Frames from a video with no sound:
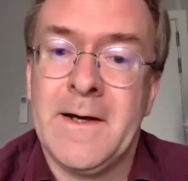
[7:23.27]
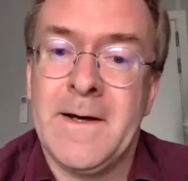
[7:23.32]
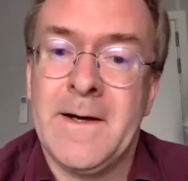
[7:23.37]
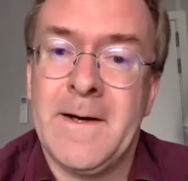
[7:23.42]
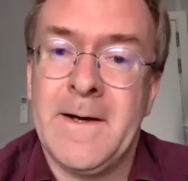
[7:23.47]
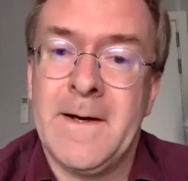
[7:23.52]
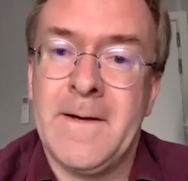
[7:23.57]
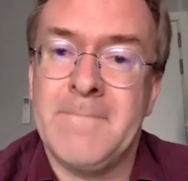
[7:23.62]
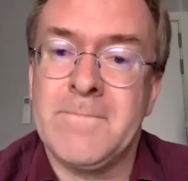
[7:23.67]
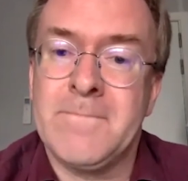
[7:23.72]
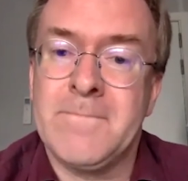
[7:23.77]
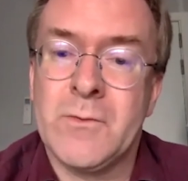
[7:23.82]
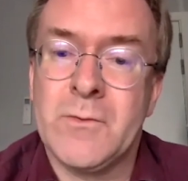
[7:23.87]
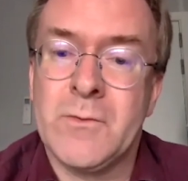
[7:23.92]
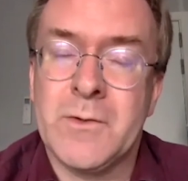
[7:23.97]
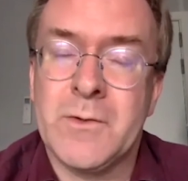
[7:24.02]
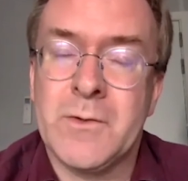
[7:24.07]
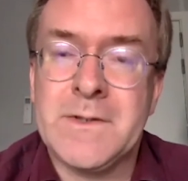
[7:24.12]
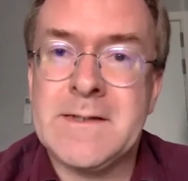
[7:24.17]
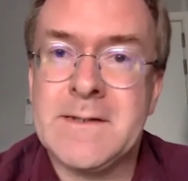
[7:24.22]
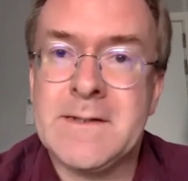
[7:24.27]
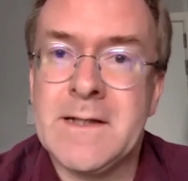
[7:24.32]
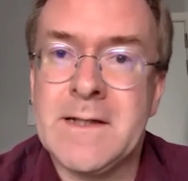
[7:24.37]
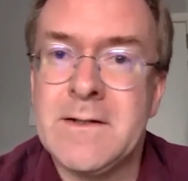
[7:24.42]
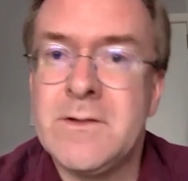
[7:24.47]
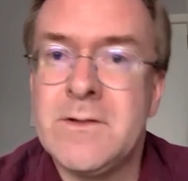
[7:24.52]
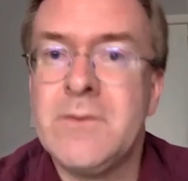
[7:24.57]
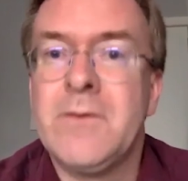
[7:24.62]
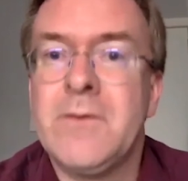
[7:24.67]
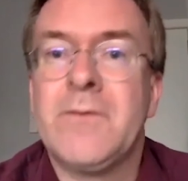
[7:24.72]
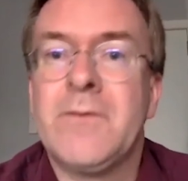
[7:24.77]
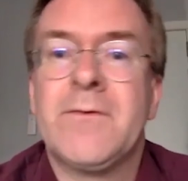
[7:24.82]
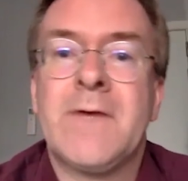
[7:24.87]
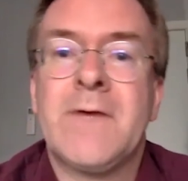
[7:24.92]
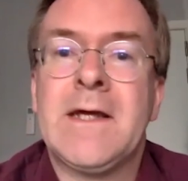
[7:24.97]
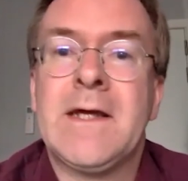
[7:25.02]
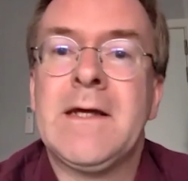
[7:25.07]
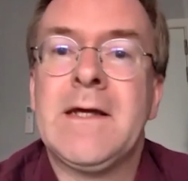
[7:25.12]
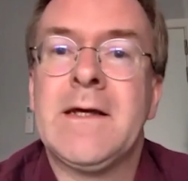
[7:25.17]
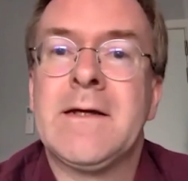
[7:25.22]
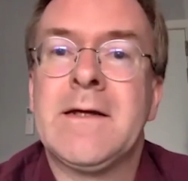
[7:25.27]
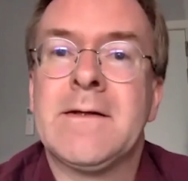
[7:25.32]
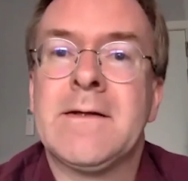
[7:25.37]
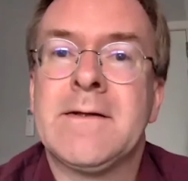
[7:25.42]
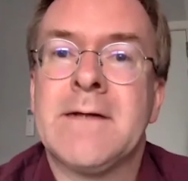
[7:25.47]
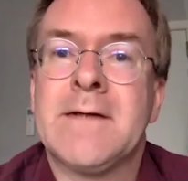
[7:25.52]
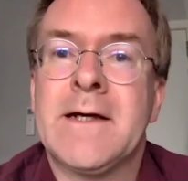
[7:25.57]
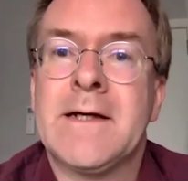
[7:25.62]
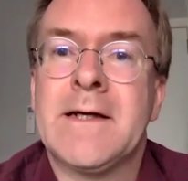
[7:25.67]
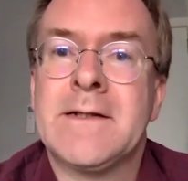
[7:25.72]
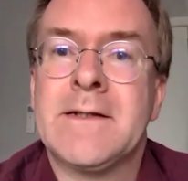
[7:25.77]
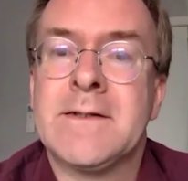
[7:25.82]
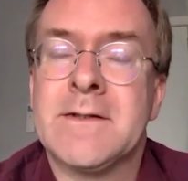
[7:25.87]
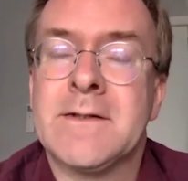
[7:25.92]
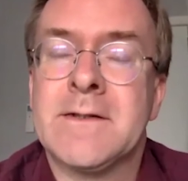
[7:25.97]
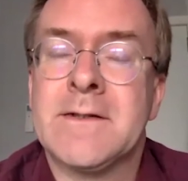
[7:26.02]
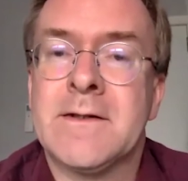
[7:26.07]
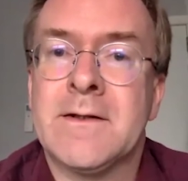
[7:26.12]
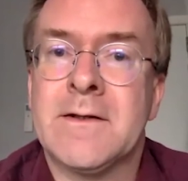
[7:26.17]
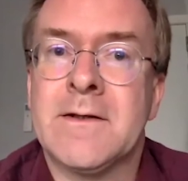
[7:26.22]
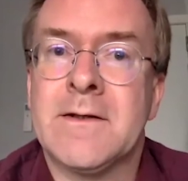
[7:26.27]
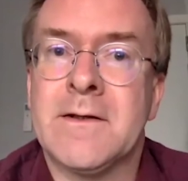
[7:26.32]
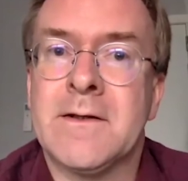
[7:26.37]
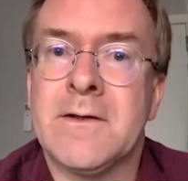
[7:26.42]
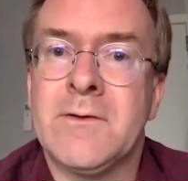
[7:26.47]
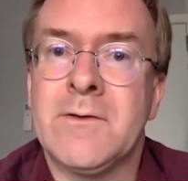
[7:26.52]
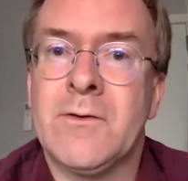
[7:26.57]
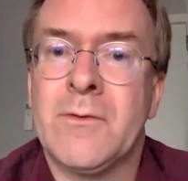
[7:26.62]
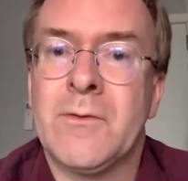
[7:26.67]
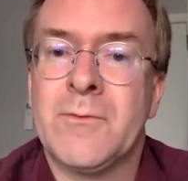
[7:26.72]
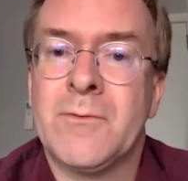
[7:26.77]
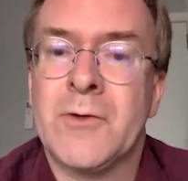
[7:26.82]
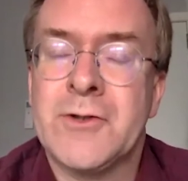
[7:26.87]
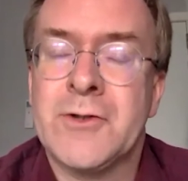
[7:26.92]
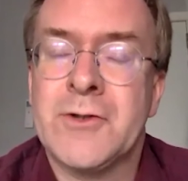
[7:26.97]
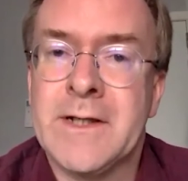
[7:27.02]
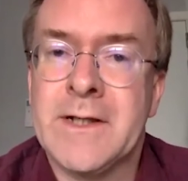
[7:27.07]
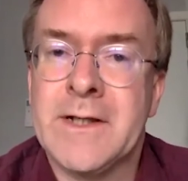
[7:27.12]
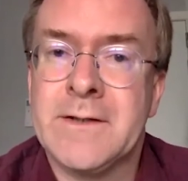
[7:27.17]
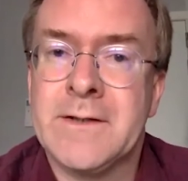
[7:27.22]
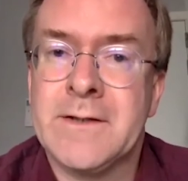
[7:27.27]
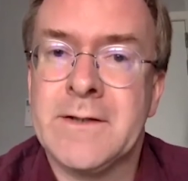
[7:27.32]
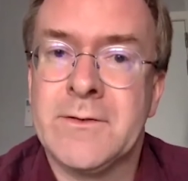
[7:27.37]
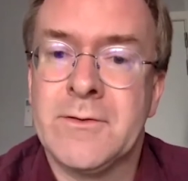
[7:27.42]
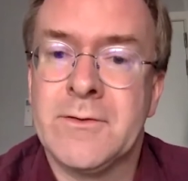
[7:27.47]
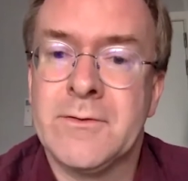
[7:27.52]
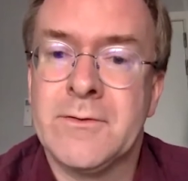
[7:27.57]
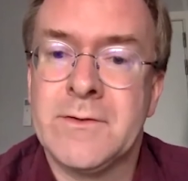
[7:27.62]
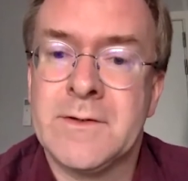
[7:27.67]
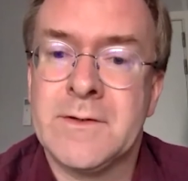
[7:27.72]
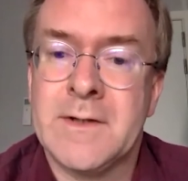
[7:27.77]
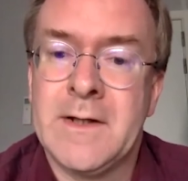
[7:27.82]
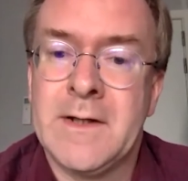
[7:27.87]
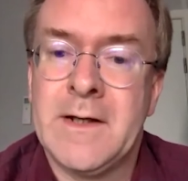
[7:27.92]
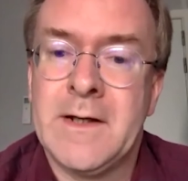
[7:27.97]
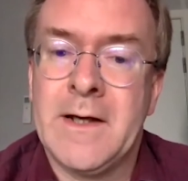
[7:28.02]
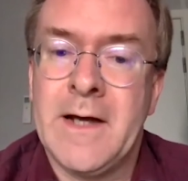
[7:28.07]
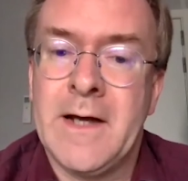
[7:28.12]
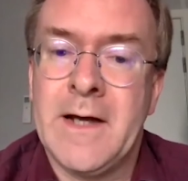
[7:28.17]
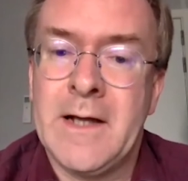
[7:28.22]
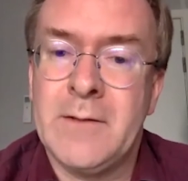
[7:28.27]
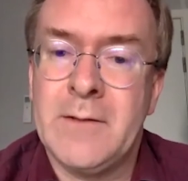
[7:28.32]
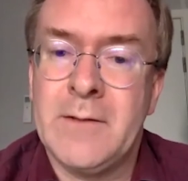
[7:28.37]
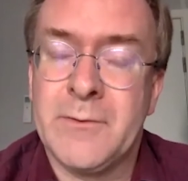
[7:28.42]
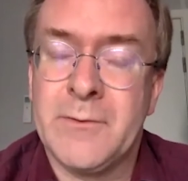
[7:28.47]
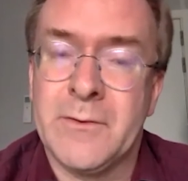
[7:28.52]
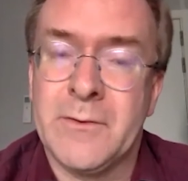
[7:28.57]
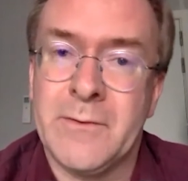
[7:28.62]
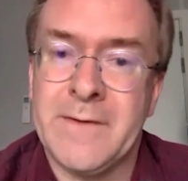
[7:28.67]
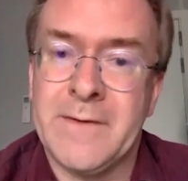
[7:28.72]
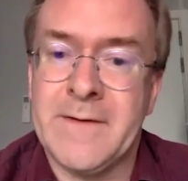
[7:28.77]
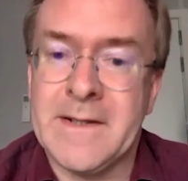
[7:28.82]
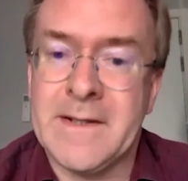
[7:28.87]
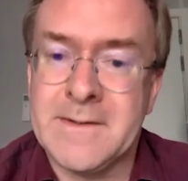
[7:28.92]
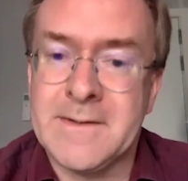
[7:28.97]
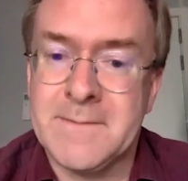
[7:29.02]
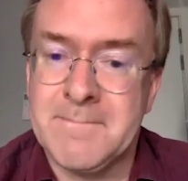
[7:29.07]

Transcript: To what extent do you think that your project could help with that?